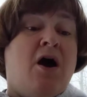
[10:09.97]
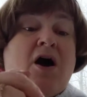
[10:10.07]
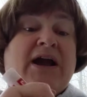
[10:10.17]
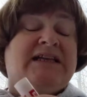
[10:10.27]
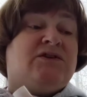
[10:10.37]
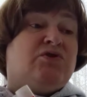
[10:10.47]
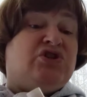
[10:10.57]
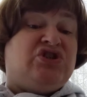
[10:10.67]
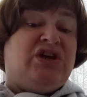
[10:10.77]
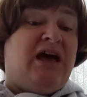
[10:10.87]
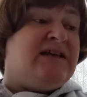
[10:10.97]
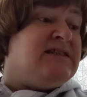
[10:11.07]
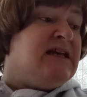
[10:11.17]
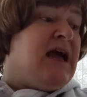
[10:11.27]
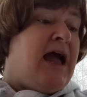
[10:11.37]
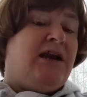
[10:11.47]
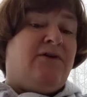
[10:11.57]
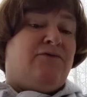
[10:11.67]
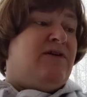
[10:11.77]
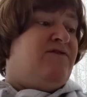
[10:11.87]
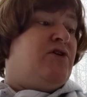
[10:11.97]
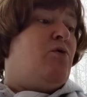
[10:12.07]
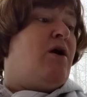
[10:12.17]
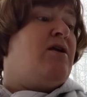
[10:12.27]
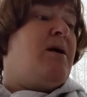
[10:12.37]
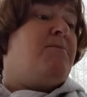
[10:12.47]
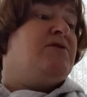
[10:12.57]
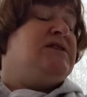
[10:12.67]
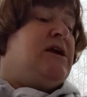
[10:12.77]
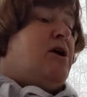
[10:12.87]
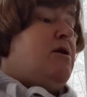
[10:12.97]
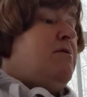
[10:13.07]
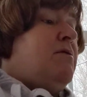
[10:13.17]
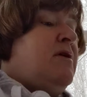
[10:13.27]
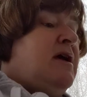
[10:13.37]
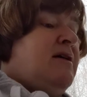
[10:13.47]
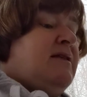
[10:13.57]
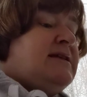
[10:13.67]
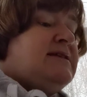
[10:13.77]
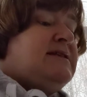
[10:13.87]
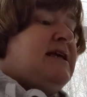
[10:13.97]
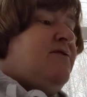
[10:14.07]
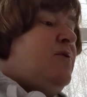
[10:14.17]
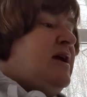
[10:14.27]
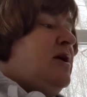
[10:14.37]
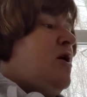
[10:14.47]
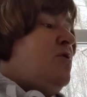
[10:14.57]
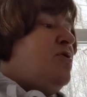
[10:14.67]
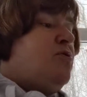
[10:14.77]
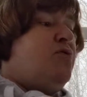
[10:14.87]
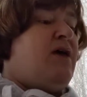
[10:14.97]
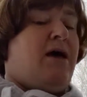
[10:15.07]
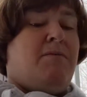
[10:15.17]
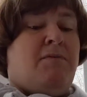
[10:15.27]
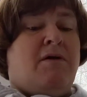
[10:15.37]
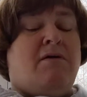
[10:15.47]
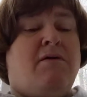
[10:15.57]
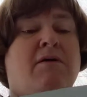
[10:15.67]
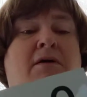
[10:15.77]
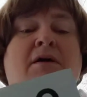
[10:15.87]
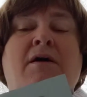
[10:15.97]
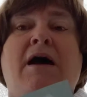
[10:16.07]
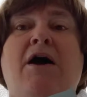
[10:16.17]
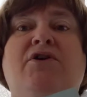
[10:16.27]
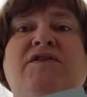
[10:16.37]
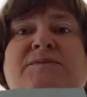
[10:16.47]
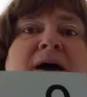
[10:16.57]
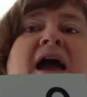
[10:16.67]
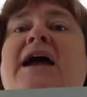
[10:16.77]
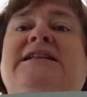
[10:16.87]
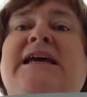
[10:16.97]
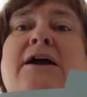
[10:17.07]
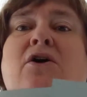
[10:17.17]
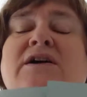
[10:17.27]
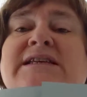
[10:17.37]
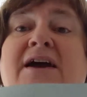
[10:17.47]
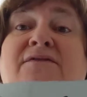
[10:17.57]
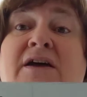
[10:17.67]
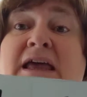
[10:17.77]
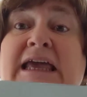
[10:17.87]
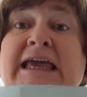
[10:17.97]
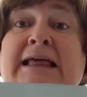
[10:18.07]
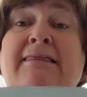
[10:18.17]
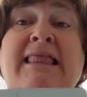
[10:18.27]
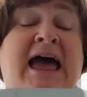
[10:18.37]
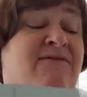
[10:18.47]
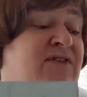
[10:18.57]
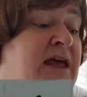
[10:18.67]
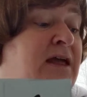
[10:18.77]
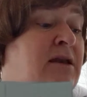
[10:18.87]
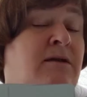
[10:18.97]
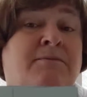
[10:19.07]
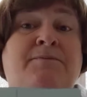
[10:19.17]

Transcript: All right, so just to kind of review our numbers here, let's see if we can go through them. I'll use my hide 10 cards. I have 11,